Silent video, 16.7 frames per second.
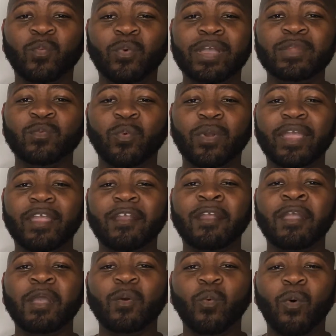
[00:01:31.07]
when,
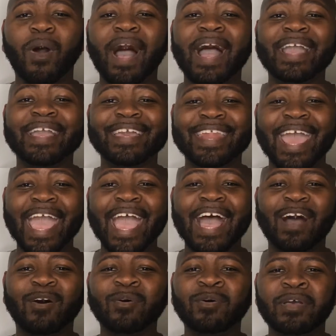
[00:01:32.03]
where, why, and
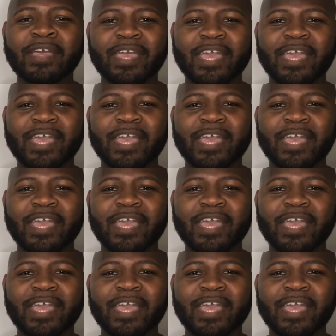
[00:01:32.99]
how.